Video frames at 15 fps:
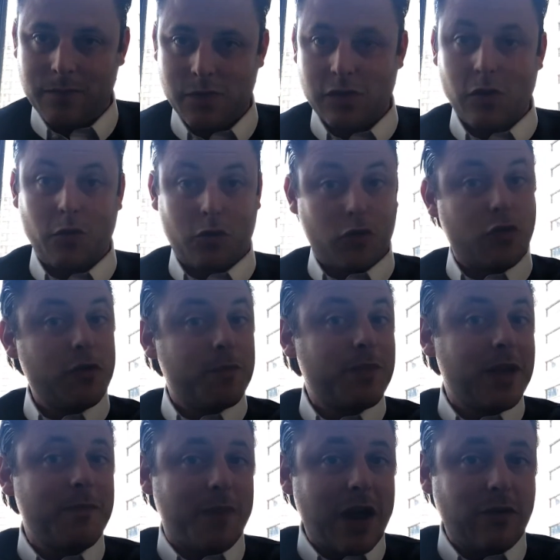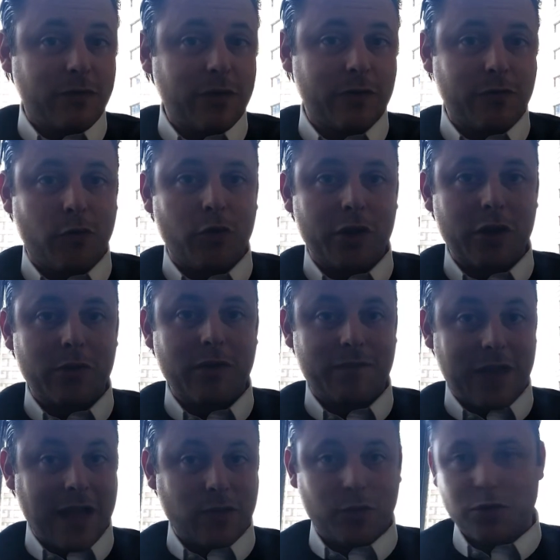So could be a benefit for you if
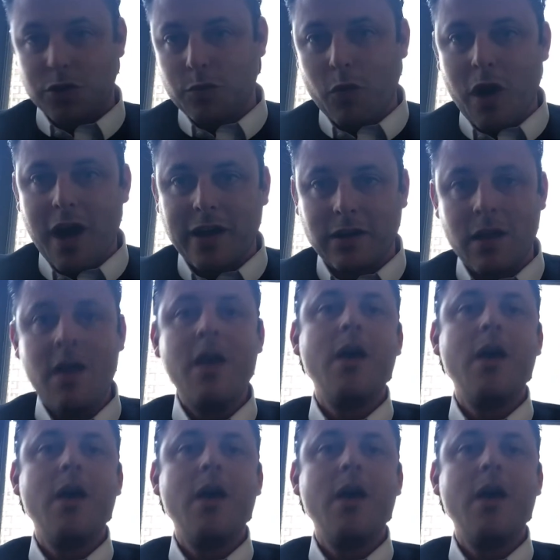that's what you want,